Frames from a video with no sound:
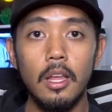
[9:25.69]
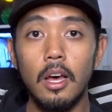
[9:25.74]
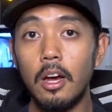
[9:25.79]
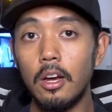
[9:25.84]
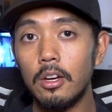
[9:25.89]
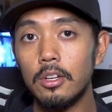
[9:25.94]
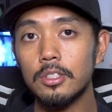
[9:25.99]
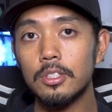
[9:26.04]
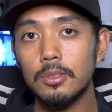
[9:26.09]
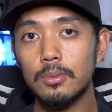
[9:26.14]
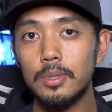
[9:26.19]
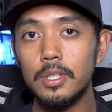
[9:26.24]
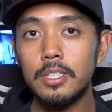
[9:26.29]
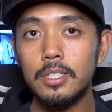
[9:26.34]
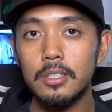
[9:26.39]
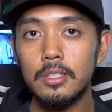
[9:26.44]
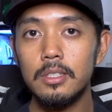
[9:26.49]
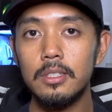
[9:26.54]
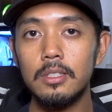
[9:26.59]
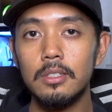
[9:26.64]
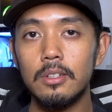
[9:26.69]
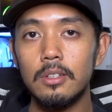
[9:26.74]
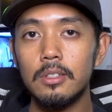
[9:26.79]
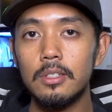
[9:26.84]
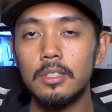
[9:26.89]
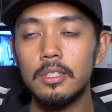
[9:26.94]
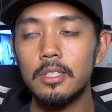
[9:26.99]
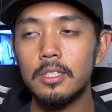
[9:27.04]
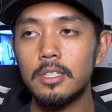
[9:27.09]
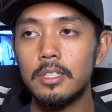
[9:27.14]
I also recently,
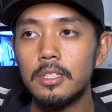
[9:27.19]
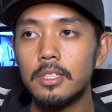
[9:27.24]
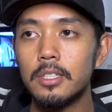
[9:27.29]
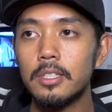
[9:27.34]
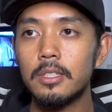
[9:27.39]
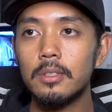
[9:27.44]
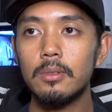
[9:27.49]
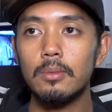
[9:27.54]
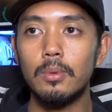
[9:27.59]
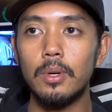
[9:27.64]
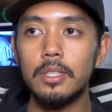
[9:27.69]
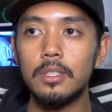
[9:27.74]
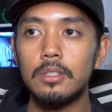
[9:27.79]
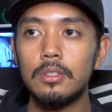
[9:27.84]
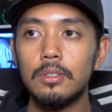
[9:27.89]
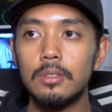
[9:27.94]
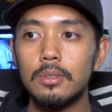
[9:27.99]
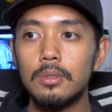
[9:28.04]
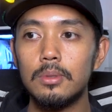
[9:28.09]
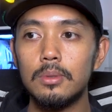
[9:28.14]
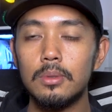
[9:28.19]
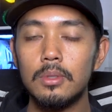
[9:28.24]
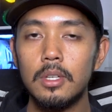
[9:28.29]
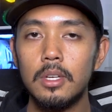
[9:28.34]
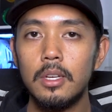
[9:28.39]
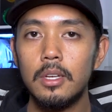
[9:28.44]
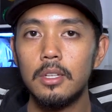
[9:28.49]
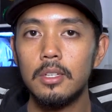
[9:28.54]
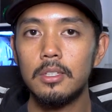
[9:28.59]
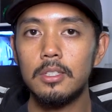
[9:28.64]
earlier this year, went to
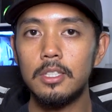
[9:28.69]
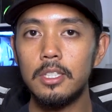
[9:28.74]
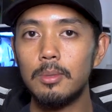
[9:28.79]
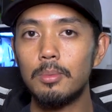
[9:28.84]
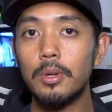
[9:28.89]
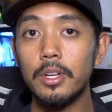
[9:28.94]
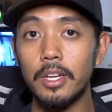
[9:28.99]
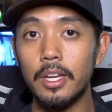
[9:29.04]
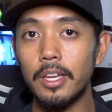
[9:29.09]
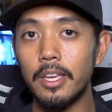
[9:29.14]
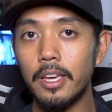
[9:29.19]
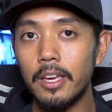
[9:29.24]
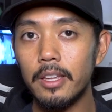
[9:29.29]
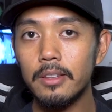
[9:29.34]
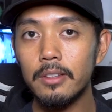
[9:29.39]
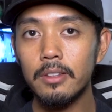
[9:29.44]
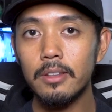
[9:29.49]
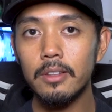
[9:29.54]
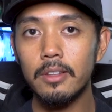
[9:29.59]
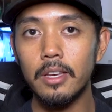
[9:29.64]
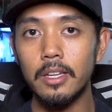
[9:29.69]
Sebring again,